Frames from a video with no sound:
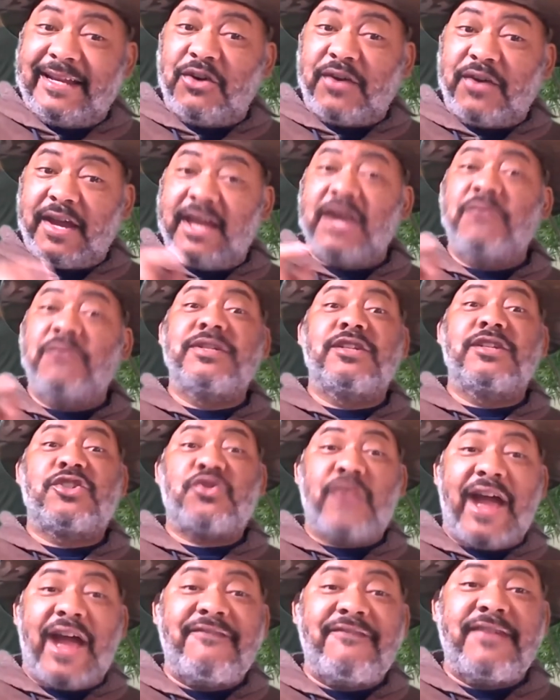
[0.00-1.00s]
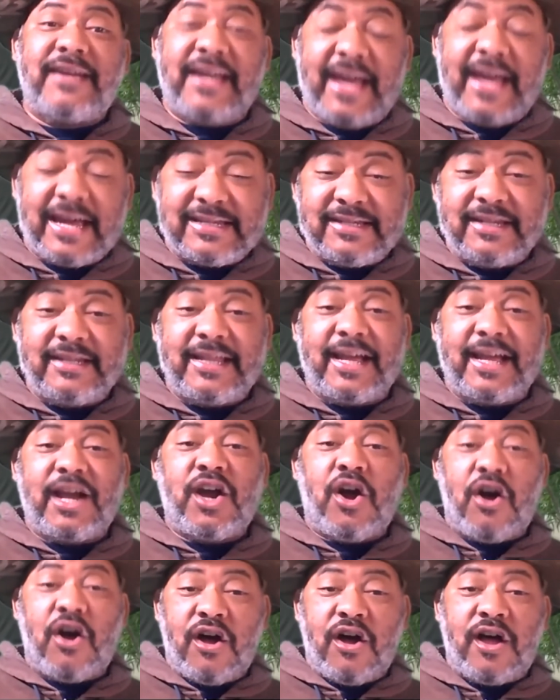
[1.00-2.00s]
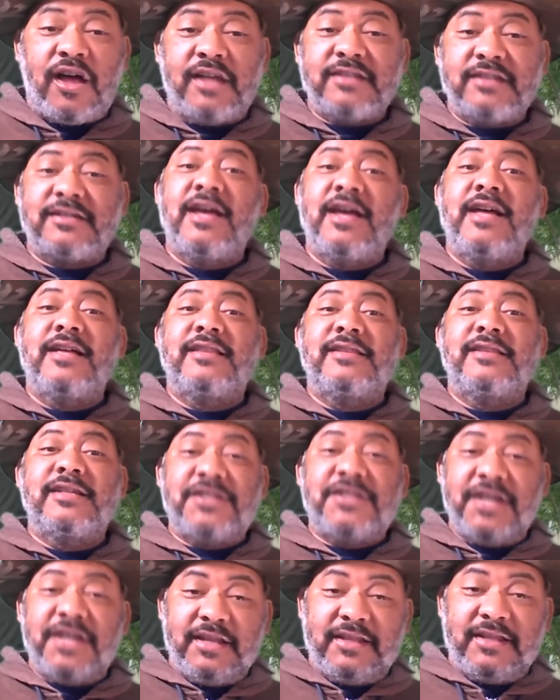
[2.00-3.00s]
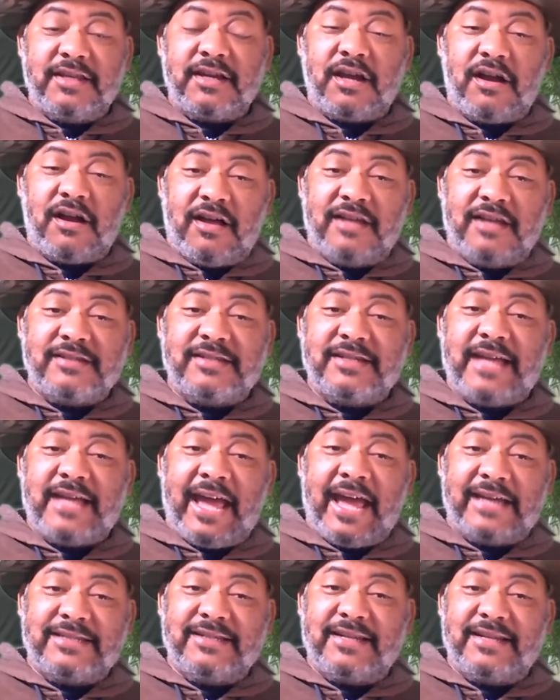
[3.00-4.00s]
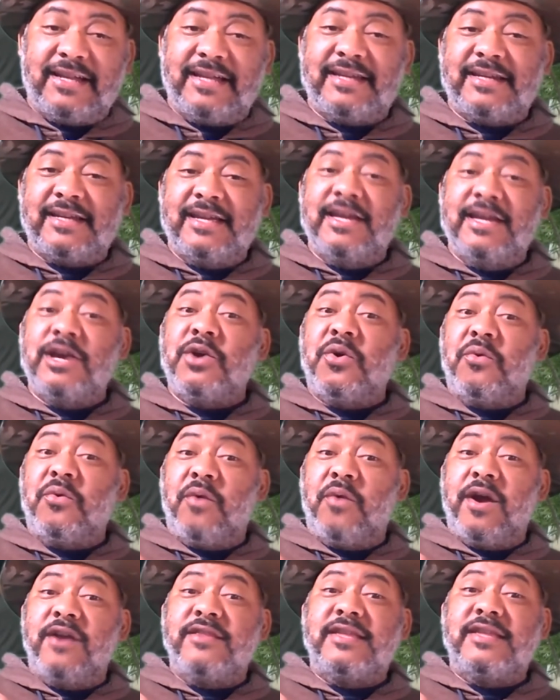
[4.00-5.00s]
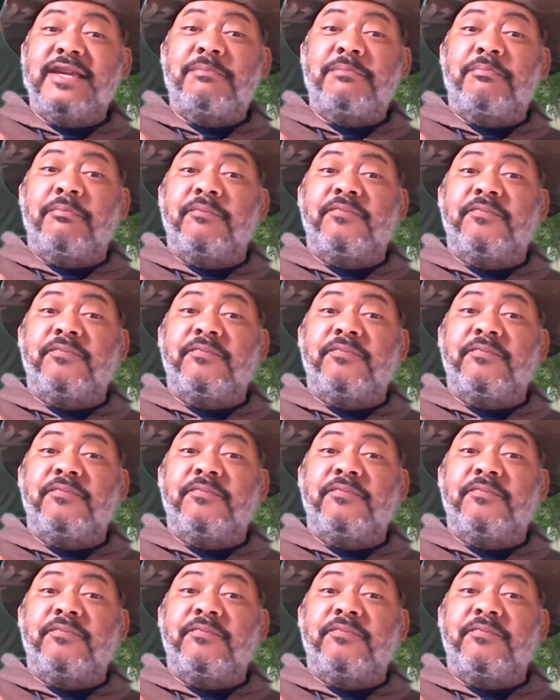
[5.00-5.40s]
Okay, it was a traffic accident that caused the accident, where the